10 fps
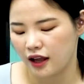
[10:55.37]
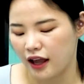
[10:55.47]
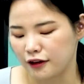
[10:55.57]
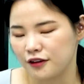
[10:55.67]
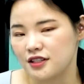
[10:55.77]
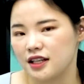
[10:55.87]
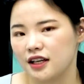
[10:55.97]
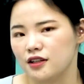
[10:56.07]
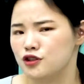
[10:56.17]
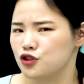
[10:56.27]
energy
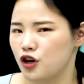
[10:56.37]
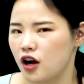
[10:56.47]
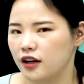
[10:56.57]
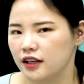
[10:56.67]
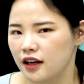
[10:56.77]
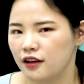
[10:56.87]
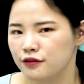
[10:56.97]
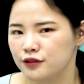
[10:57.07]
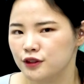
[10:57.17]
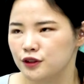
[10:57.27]
is strong
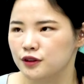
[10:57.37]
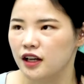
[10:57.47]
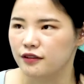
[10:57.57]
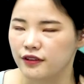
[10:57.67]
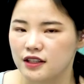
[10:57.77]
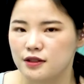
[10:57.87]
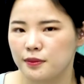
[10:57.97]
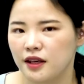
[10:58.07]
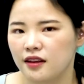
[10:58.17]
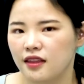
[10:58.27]
enough to convince
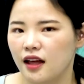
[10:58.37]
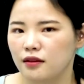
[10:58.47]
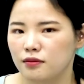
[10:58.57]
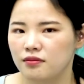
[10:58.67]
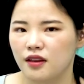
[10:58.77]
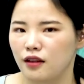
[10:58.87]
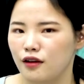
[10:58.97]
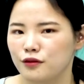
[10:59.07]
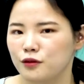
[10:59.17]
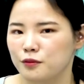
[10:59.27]
me that the
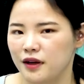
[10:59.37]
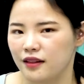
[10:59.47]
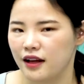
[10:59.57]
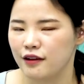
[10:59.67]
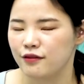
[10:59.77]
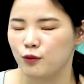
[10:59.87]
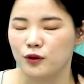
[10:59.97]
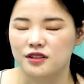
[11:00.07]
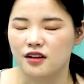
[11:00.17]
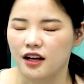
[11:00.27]
love of my life
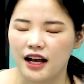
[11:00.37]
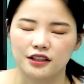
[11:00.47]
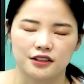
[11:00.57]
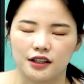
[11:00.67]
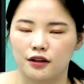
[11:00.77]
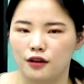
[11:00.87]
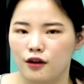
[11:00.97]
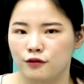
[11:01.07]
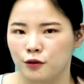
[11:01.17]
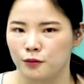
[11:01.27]
was not actually the
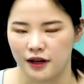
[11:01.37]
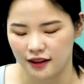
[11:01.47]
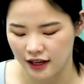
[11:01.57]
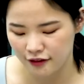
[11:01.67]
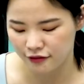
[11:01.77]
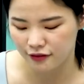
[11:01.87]
love of my life,